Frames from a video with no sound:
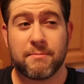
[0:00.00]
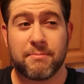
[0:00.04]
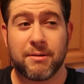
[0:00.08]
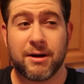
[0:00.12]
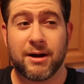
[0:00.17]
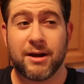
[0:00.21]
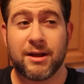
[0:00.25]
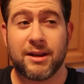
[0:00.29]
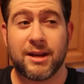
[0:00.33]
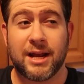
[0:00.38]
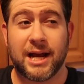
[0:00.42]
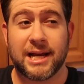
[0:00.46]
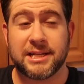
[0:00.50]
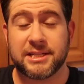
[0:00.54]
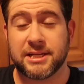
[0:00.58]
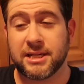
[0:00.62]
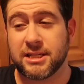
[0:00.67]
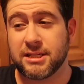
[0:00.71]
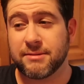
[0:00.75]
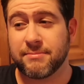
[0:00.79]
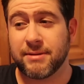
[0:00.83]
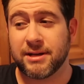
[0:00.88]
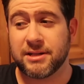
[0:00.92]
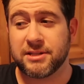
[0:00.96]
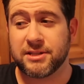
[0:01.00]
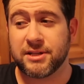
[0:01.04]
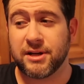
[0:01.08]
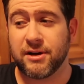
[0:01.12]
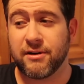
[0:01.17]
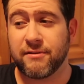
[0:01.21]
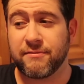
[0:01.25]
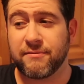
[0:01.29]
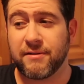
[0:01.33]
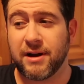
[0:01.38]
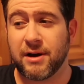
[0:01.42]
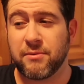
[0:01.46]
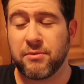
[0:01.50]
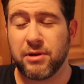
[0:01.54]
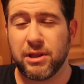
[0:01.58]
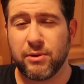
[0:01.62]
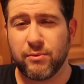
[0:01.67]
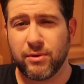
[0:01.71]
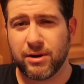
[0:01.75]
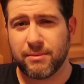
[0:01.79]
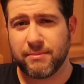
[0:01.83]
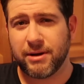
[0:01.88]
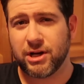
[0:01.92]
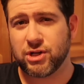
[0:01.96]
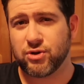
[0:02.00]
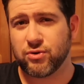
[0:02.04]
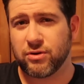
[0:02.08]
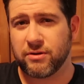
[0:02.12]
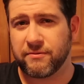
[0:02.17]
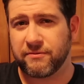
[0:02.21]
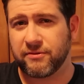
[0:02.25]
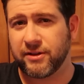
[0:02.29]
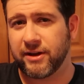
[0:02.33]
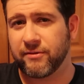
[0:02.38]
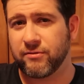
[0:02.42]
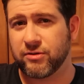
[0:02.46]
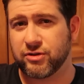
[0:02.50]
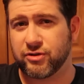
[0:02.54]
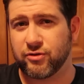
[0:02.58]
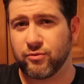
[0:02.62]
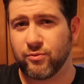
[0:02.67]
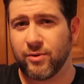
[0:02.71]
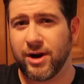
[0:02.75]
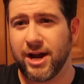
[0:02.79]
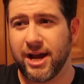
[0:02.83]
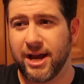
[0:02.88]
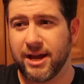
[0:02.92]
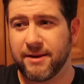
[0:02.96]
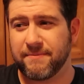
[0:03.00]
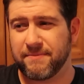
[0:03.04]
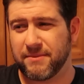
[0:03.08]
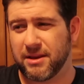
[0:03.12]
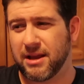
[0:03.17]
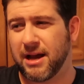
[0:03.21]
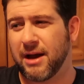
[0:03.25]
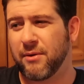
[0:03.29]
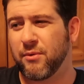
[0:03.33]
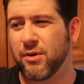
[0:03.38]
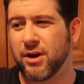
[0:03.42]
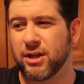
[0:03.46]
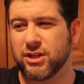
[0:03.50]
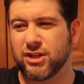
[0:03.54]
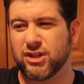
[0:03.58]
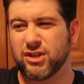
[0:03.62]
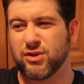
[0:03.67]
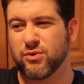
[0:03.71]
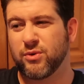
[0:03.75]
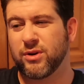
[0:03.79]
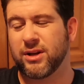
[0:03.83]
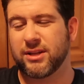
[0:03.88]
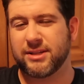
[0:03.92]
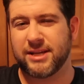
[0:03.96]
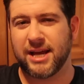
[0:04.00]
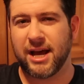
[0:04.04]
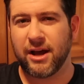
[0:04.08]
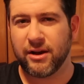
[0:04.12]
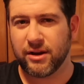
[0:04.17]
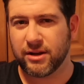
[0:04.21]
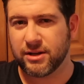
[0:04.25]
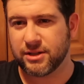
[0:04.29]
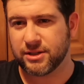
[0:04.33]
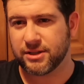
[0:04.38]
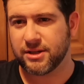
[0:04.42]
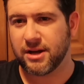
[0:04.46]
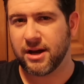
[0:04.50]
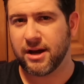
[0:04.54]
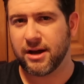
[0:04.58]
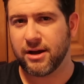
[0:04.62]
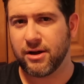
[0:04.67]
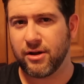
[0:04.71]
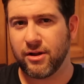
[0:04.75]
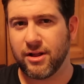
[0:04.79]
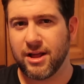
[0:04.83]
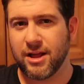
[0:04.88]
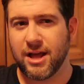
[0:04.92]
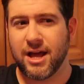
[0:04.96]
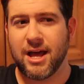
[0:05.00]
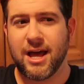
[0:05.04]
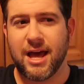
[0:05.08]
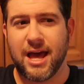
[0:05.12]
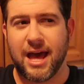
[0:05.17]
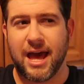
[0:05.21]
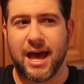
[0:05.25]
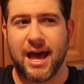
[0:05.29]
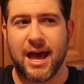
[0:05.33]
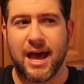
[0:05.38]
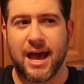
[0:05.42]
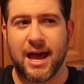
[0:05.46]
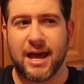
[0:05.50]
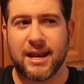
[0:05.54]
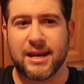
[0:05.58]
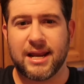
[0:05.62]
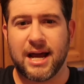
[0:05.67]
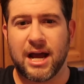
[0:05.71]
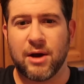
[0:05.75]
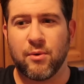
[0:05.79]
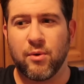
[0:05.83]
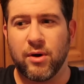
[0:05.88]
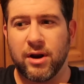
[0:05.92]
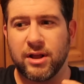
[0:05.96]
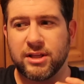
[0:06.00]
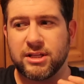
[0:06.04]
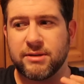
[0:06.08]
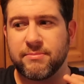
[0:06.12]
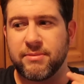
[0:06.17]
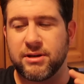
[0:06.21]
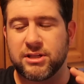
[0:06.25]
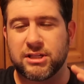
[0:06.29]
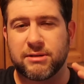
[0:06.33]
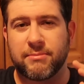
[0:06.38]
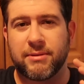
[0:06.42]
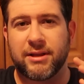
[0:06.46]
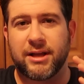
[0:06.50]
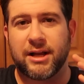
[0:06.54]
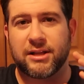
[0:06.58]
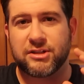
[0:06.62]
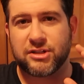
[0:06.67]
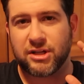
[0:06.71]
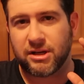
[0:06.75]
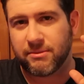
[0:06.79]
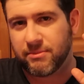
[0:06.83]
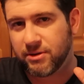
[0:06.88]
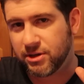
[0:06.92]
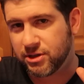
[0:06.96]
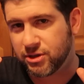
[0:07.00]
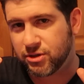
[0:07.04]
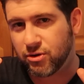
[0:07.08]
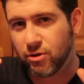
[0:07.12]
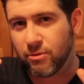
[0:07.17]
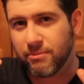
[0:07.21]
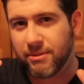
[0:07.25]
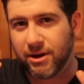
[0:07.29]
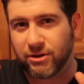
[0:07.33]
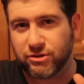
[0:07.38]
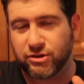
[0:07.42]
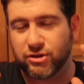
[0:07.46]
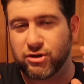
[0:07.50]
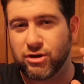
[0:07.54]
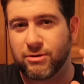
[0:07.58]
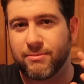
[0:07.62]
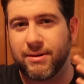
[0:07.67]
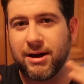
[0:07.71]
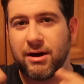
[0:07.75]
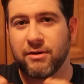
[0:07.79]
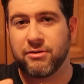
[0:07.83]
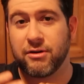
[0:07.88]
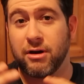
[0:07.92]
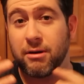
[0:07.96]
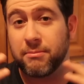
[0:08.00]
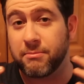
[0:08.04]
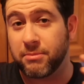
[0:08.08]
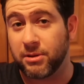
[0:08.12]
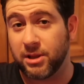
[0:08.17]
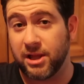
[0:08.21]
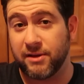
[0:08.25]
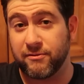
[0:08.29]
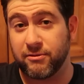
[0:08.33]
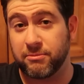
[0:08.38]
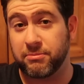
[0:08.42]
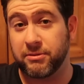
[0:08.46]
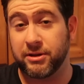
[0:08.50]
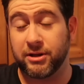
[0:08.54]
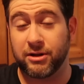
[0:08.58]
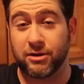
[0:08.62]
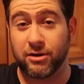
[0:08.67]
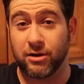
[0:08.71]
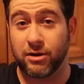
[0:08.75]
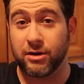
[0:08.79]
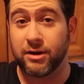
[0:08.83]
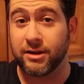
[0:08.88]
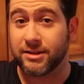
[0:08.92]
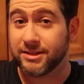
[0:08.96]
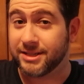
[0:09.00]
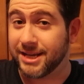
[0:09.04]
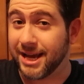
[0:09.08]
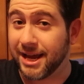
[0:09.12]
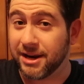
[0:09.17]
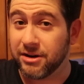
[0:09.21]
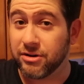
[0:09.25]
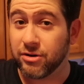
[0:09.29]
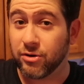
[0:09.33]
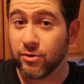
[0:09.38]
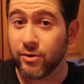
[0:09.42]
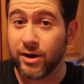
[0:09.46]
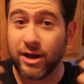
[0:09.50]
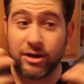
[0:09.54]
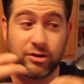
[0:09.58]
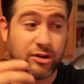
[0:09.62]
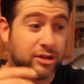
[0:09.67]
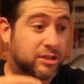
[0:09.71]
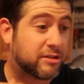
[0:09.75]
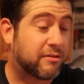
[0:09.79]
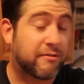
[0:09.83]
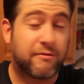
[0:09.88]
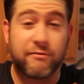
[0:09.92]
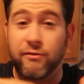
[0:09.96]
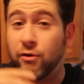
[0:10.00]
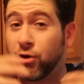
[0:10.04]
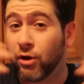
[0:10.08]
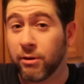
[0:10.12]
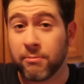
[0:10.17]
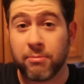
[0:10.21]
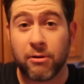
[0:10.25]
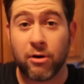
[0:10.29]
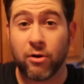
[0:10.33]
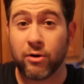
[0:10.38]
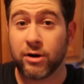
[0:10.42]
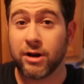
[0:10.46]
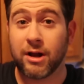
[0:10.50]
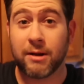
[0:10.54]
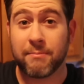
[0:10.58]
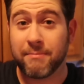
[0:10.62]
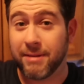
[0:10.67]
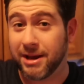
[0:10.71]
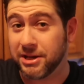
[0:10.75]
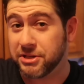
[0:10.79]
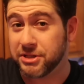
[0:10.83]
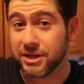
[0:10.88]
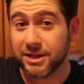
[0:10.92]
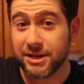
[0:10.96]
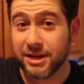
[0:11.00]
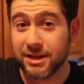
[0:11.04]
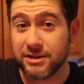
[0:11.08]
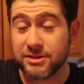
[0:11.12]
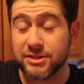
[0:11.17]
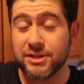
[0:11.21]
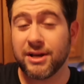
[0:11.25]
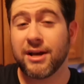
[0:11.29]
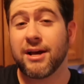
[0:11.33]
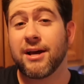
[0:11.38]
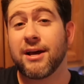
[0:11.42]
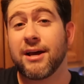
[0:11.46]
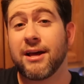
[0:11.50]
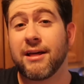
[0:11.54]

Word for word: but I said to myself, I really want to make sure the flavors are right, I wanted to do it Italian style, and I want it to be something that's going to be so melt in your mouth, unbelievably good and tender and just fall apart amazingness,